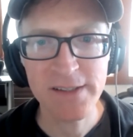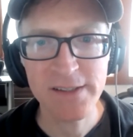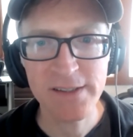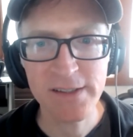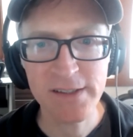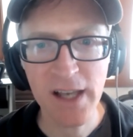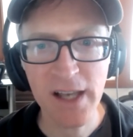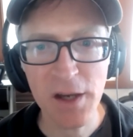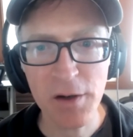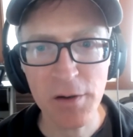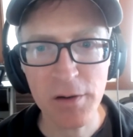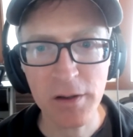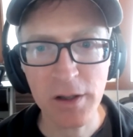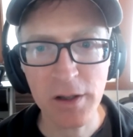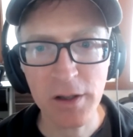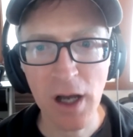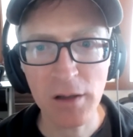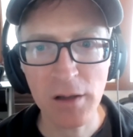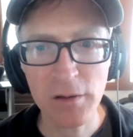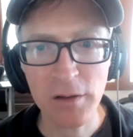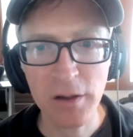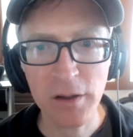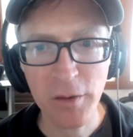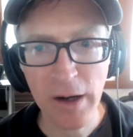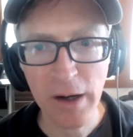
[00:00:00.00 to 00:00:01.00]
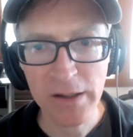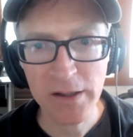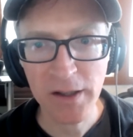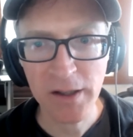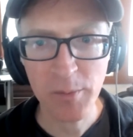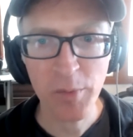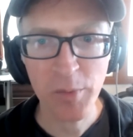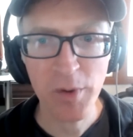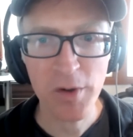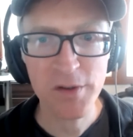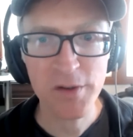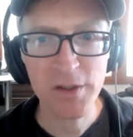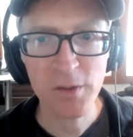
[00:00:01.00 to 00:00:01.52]
say your color
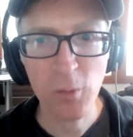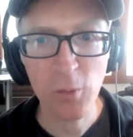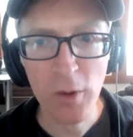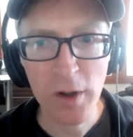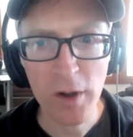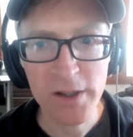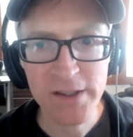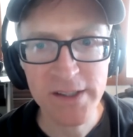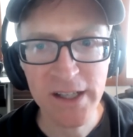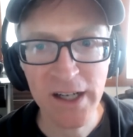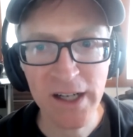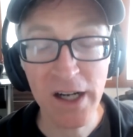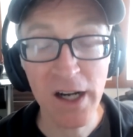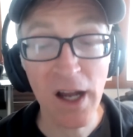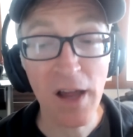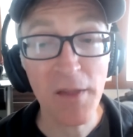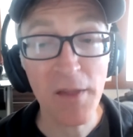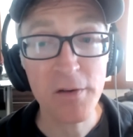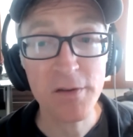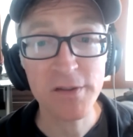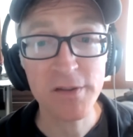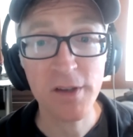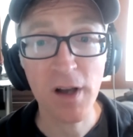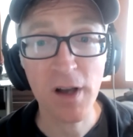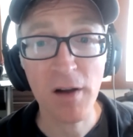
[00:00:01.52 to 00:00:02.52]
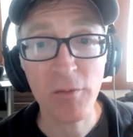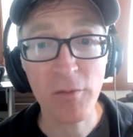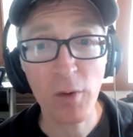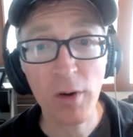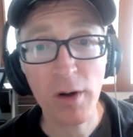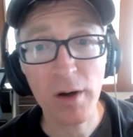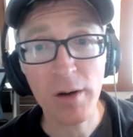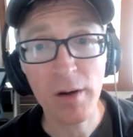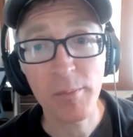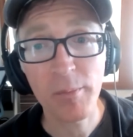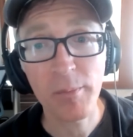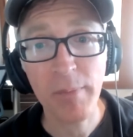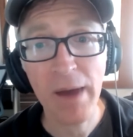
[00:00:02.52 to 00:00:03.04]
correcting person works in another software